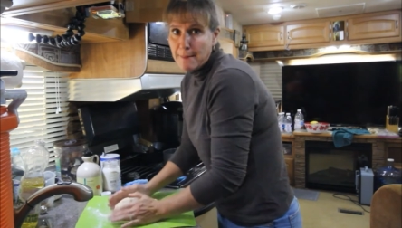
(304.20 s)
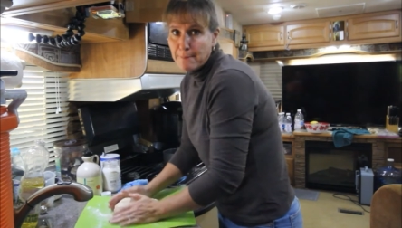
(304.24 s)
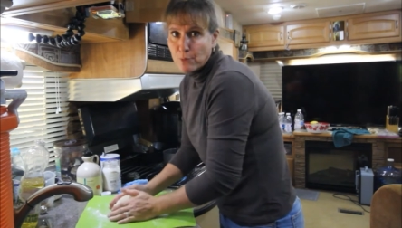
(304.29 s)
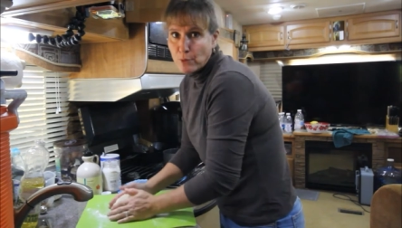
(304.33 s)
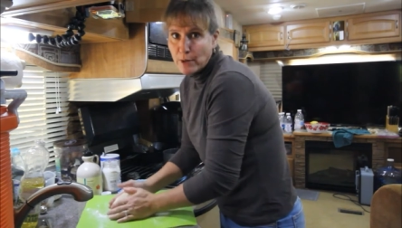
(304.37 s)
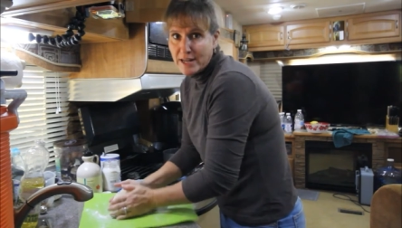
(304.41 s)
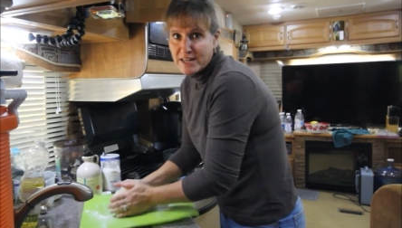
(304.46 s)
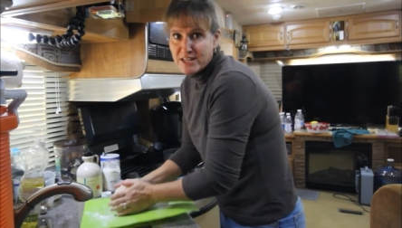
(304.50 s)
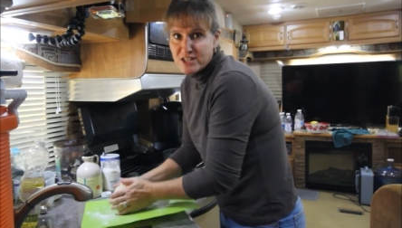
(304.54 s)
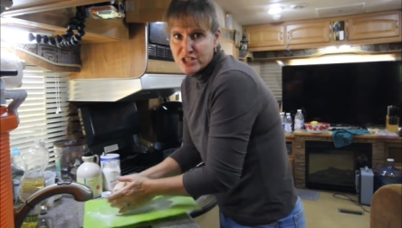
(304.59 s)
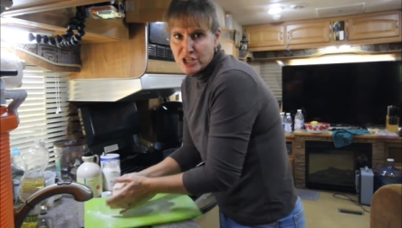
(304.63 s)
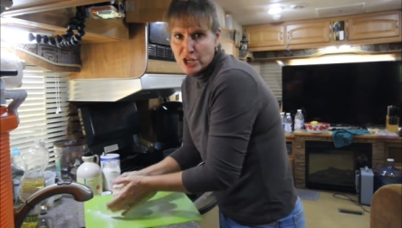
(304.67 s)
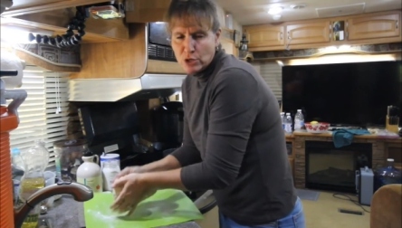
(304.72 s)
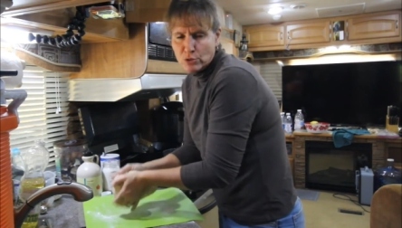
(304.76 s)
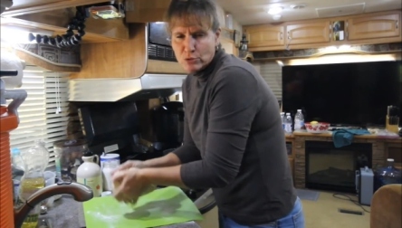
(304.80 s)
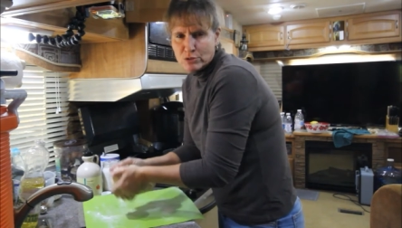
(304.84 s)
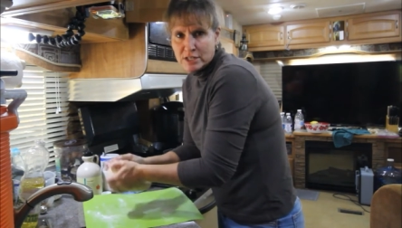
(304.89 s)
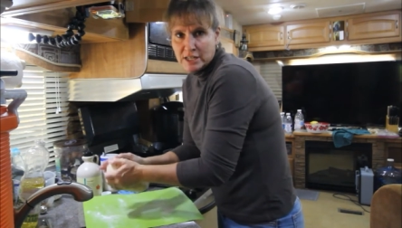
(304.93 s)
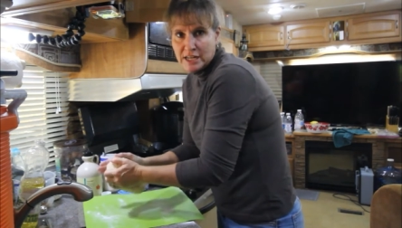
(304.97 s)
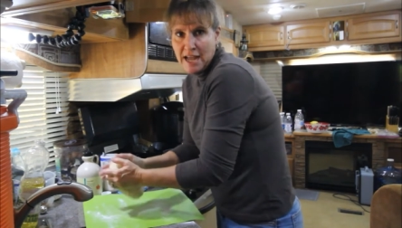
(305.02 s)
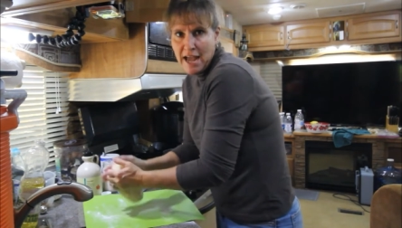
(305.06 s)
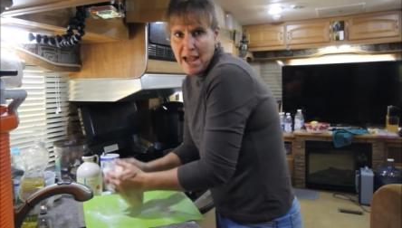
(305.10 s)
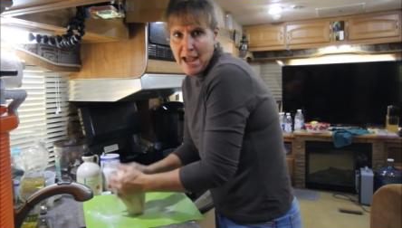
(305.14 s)
bread dough
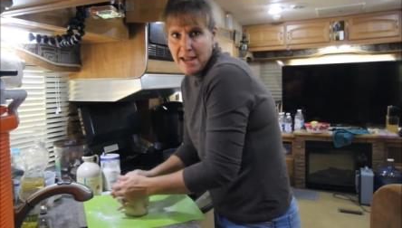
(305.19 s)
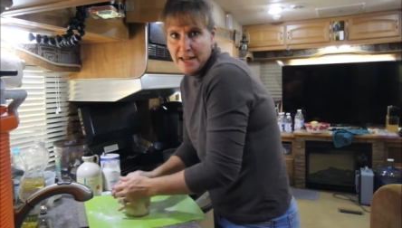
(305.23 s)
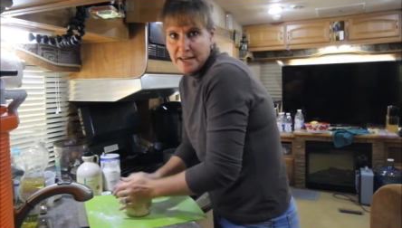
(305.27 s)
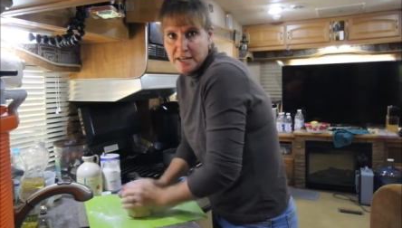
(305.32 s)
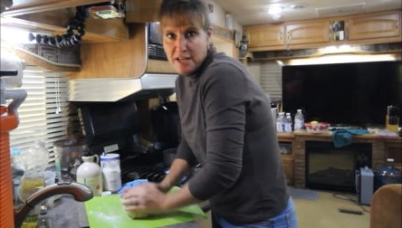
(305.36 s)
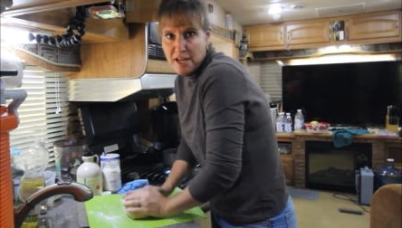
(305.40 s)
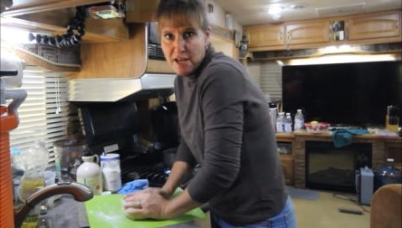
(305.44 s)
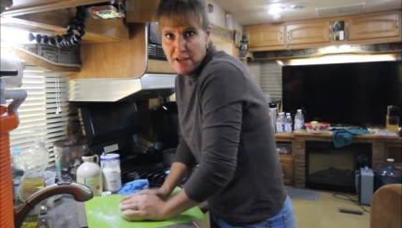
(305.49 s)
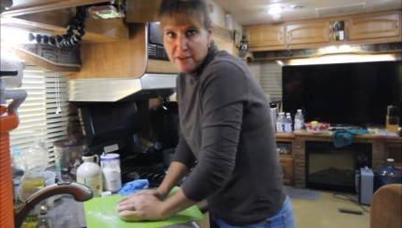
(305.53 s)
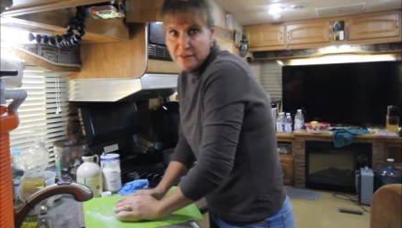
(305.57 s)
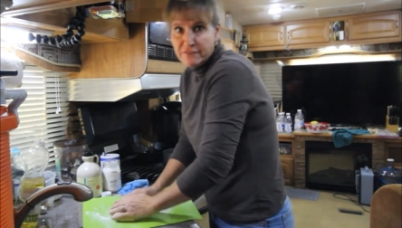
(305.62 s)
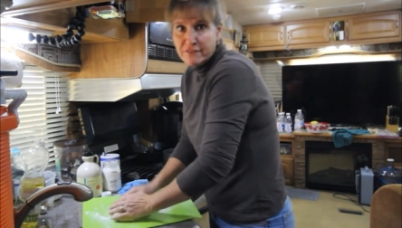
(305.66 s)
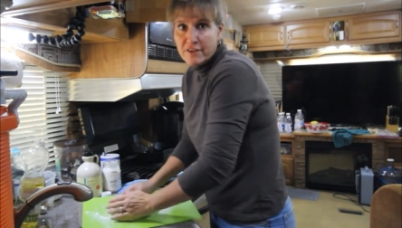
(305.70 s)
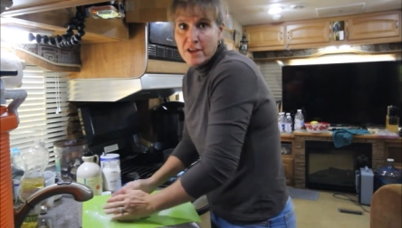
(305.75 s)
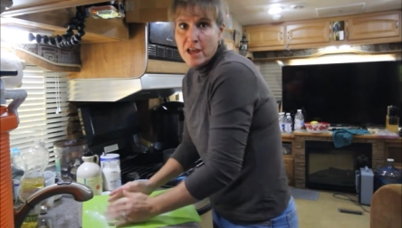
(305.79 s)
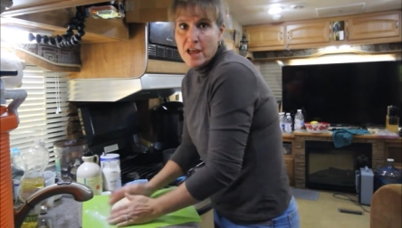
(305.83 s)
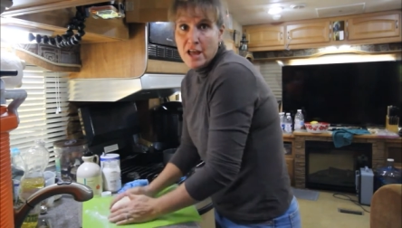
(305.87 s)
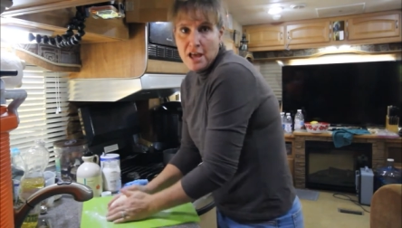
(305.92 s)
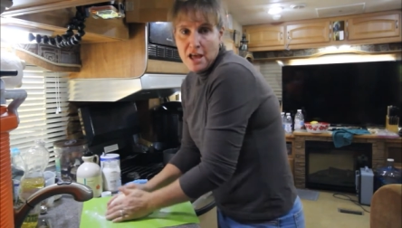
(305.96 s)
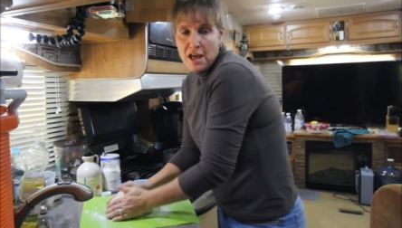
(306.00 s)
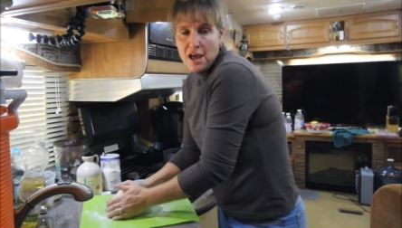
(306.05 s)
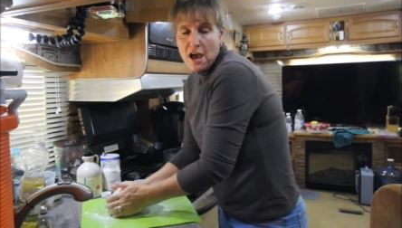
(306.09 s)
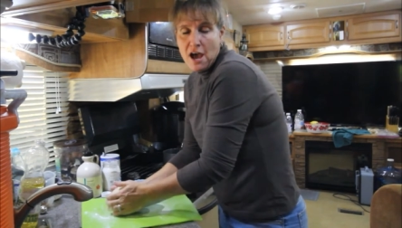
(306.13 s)
to kind of
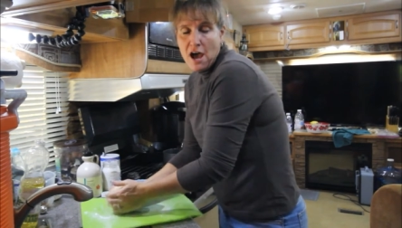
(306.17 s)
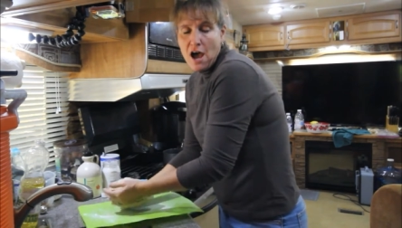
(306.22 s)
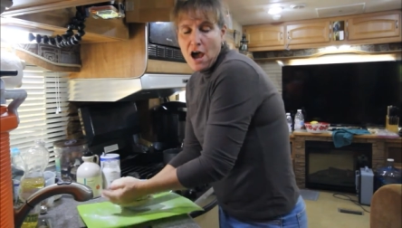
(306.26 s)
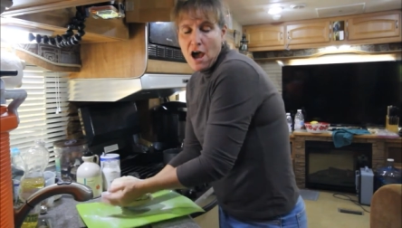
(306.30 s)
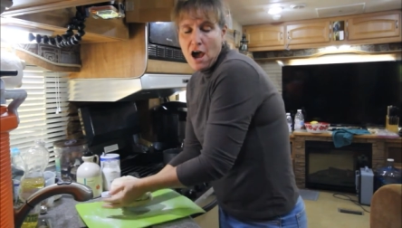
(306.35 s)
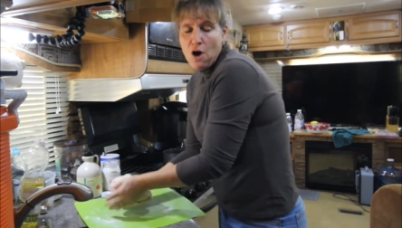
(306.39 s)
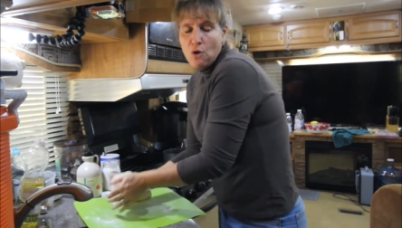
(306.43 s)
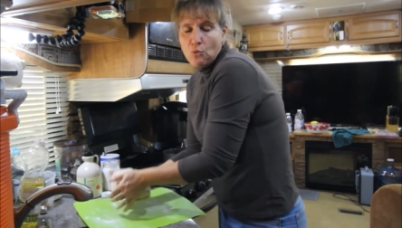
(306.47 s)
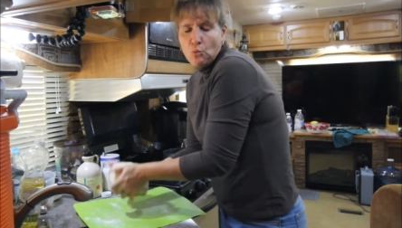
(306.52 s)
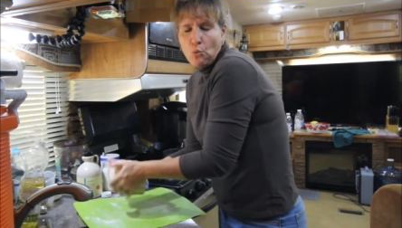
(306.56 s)
uh,